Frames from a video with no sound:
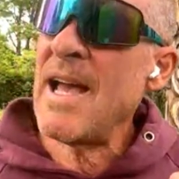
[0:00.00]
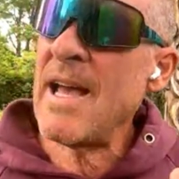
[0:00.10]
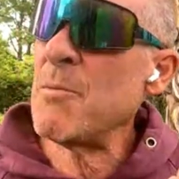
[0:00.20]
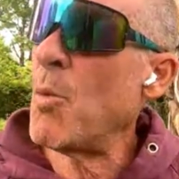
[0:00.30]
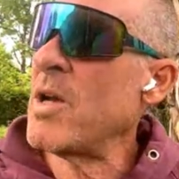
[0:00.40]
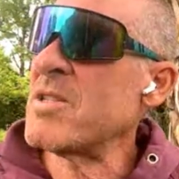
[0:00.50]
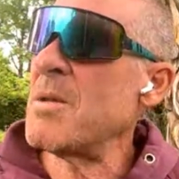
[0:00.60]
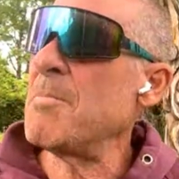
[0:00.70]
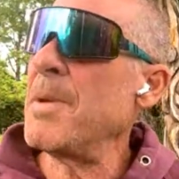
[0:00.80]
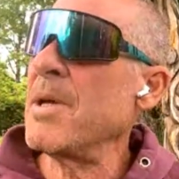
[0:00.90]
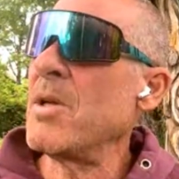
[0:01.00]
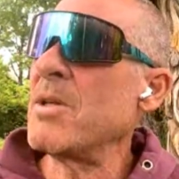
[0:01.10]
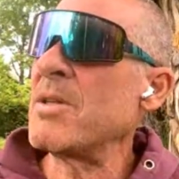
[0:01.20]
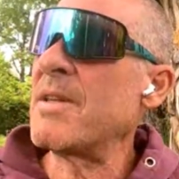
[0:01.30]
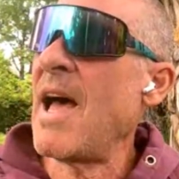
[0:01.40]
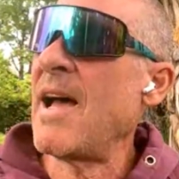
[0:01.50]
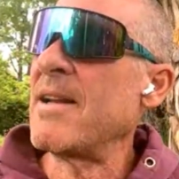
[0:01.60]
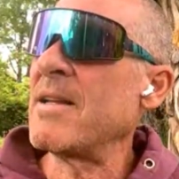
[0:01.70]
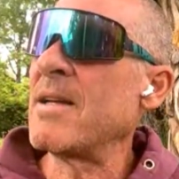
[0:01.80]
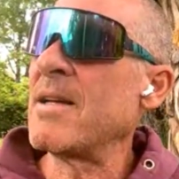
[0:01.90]
and wants to build
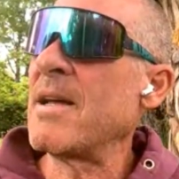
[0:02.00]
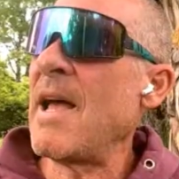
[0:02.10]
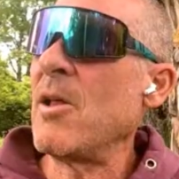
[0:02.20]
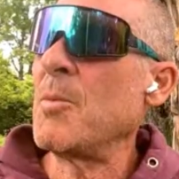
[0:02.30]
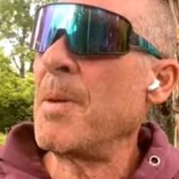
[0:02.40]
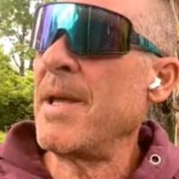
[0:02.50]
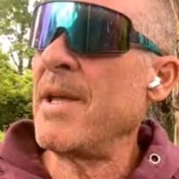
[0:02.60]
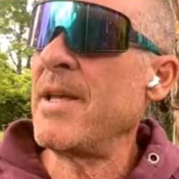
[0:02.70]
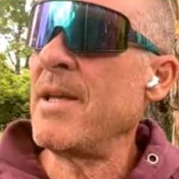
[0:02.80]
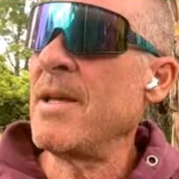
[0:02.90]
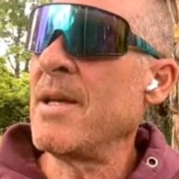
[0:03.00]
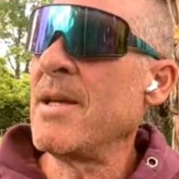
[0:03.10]
that LP